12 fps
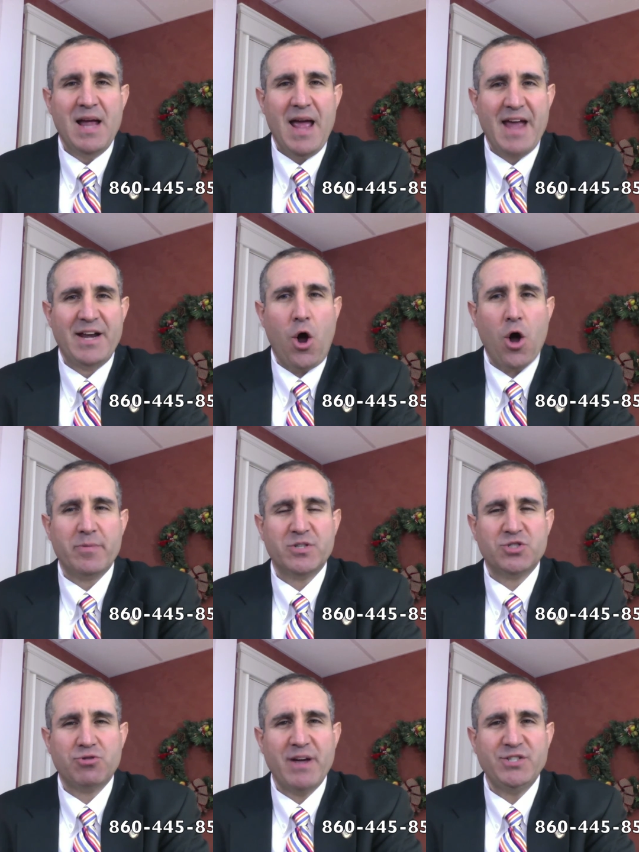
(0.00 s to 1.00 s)
An
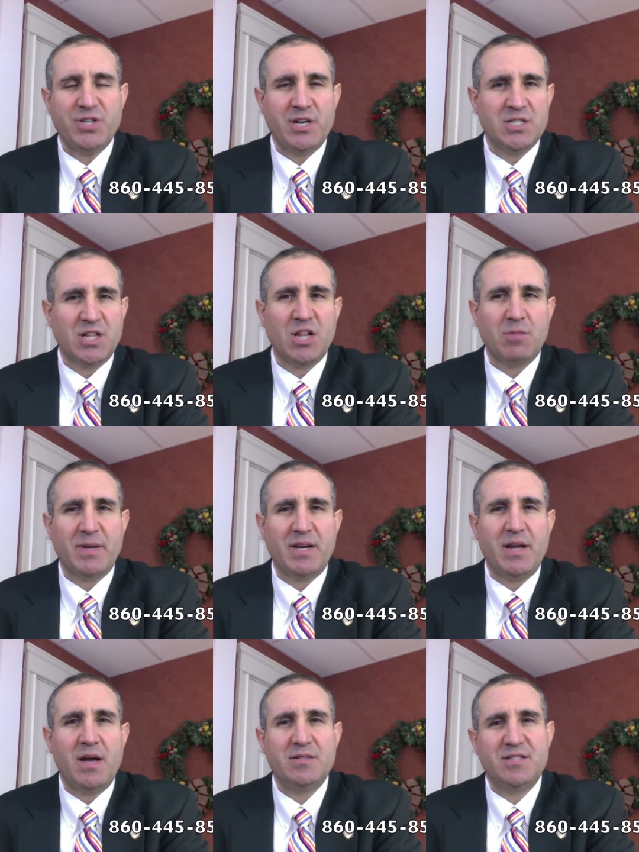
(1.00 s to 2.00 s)
arbitration is a little
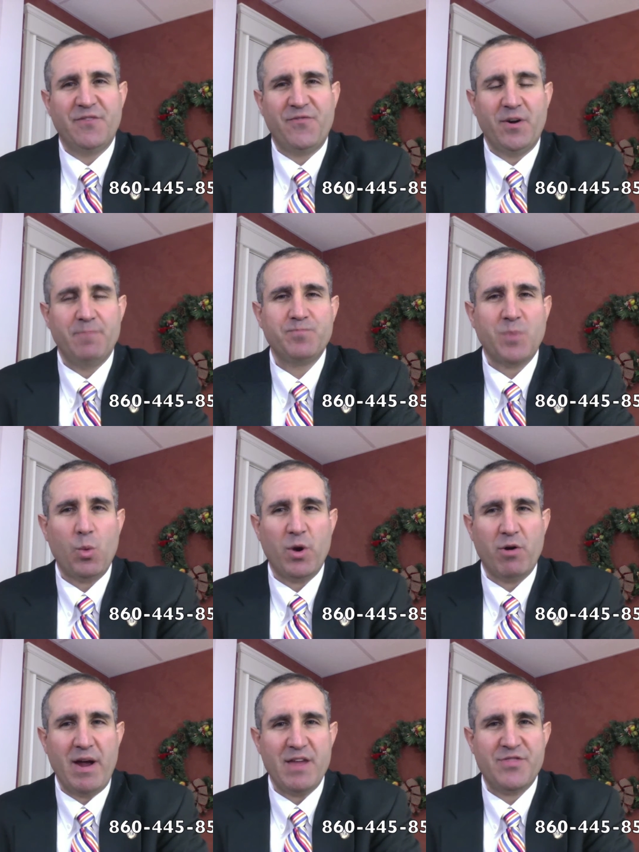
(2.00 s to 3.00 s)
bit different,
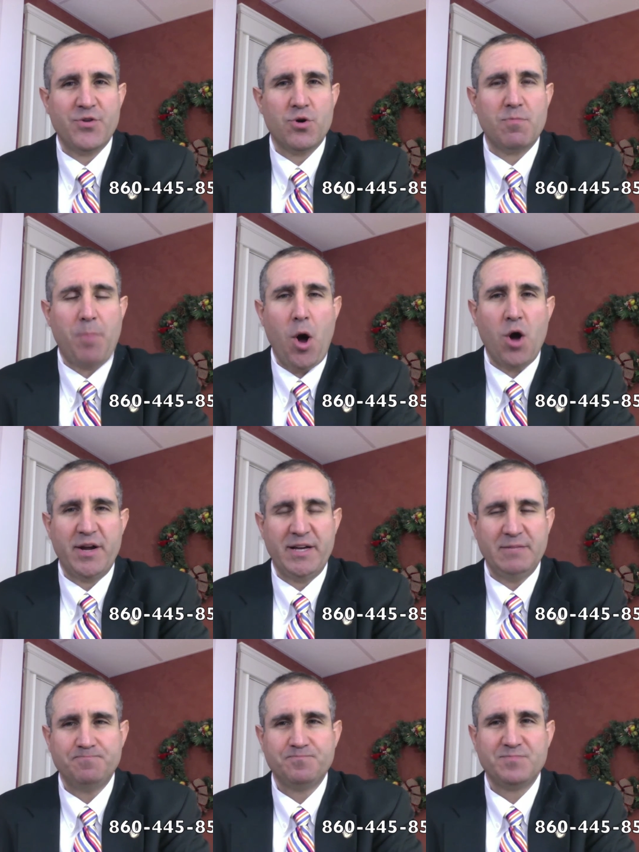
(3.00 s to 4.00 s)
where a third
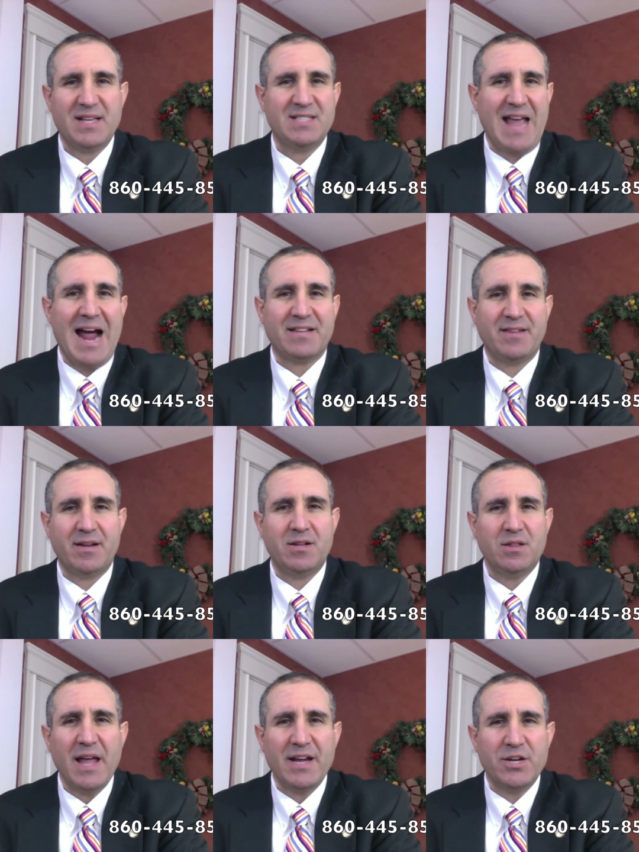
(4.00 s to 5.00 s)
party is acting
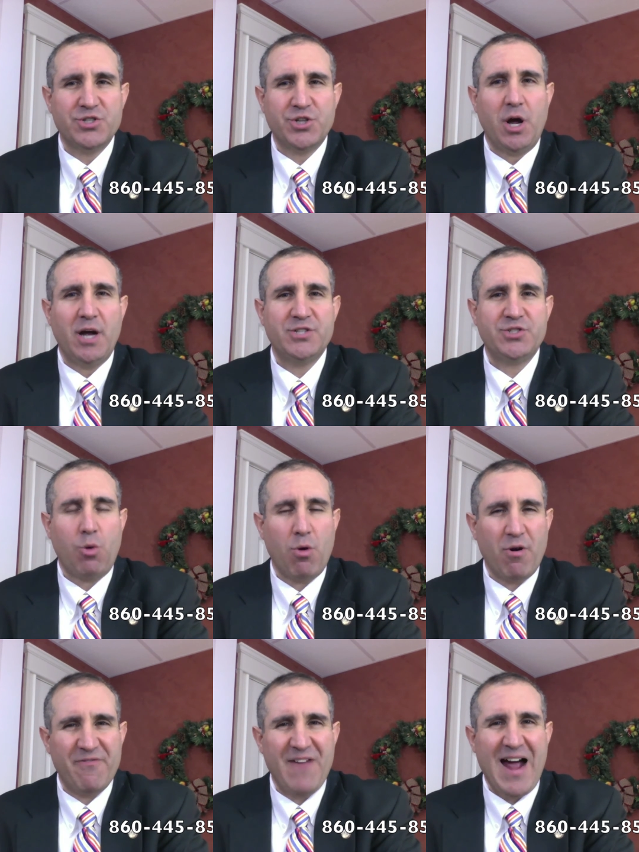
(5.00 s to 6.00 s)
like a judge or
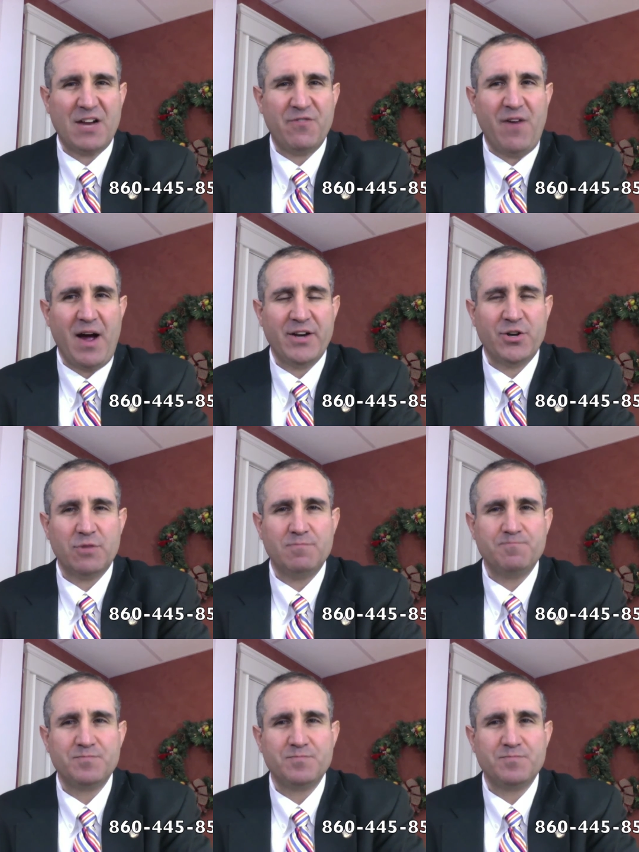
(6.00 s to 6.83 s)
a fact finder,